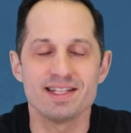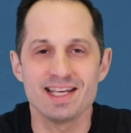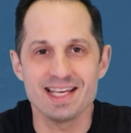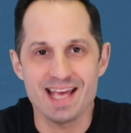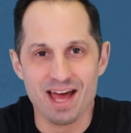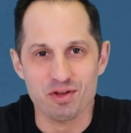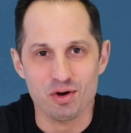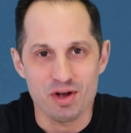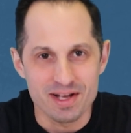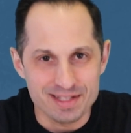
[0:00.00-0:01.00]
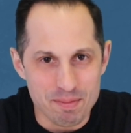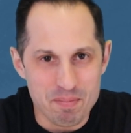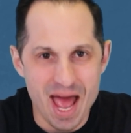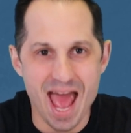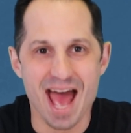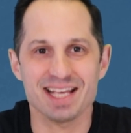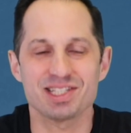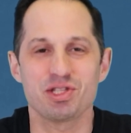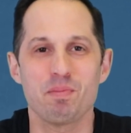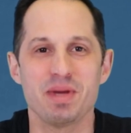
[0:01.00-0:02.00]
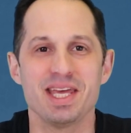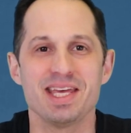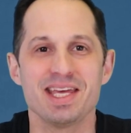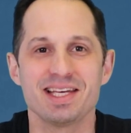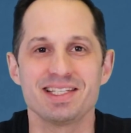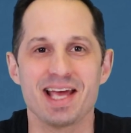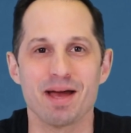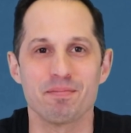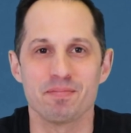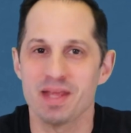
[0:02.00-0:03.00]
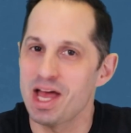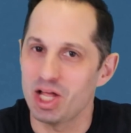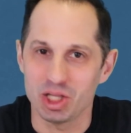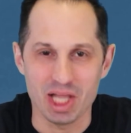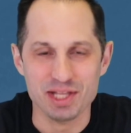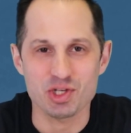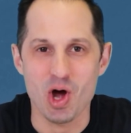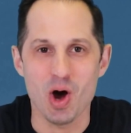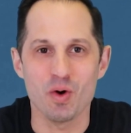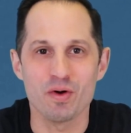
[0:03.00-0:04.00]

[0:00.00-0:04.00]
together to pass the P E exam. Let's go.